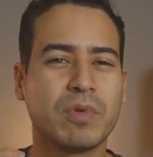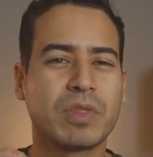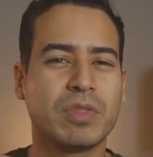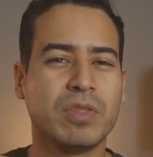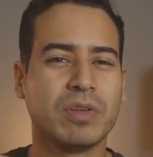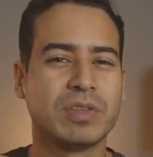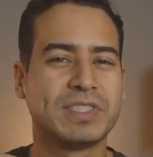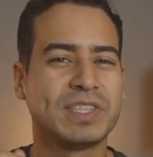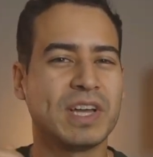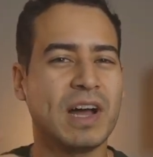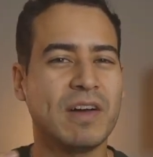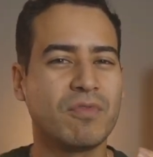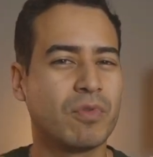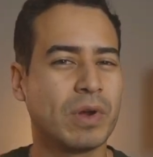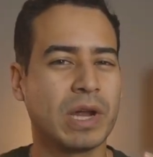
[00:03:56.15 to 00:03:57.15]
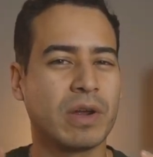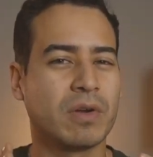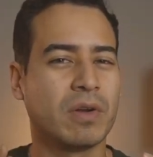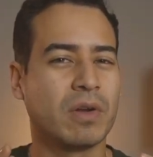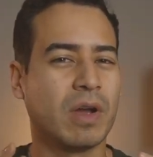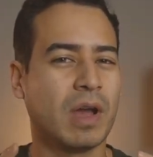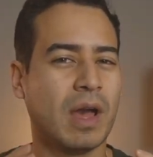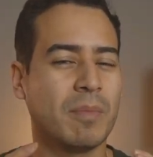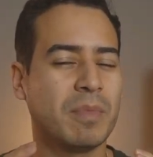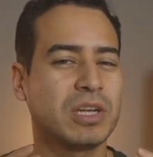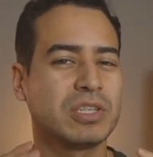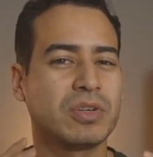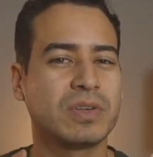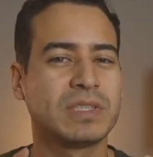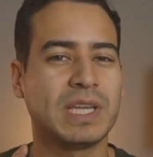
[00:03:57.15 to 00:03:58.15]
with the software, or I'm
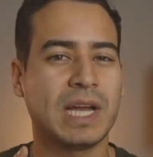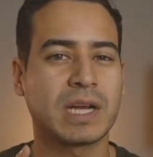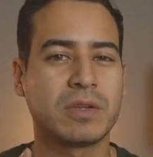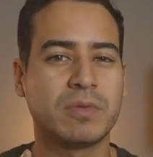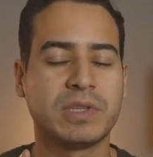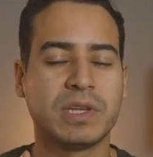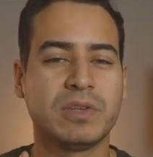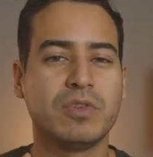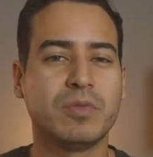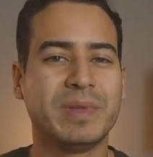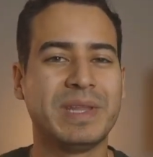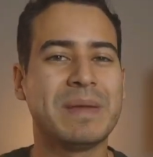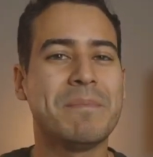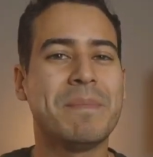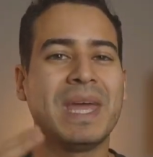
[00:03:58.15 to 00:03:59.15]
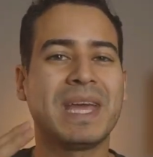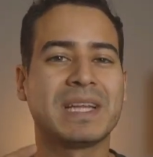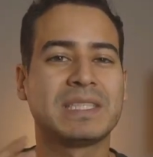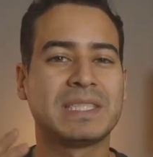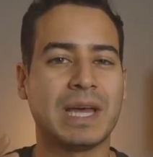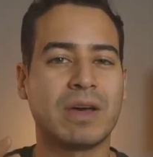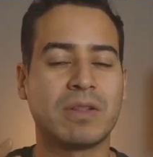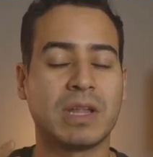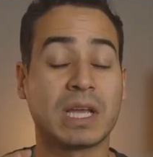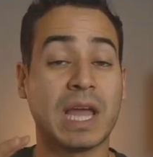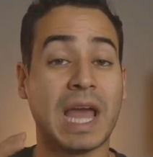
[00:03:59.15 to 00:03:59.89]
not sure exactly what they do, but they make it sound like